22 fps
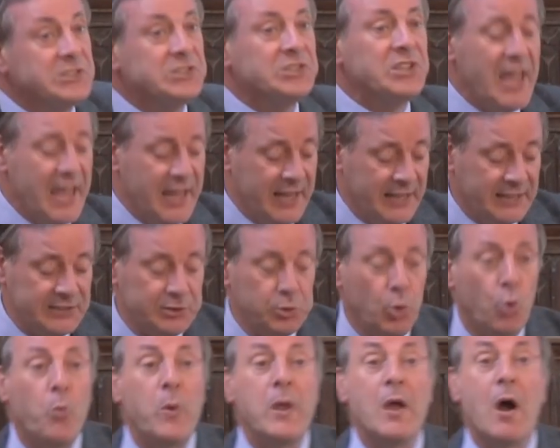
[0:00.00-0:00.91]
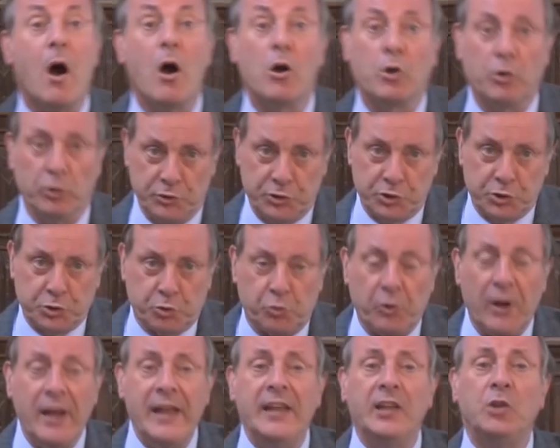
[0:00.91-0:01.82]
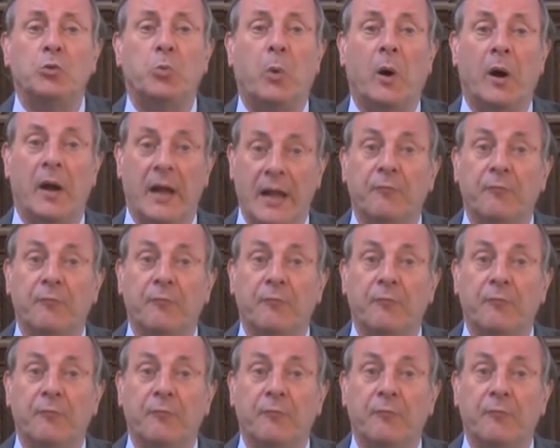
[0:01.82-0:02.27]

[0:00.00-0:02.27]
is saying is look, we are constrained, we're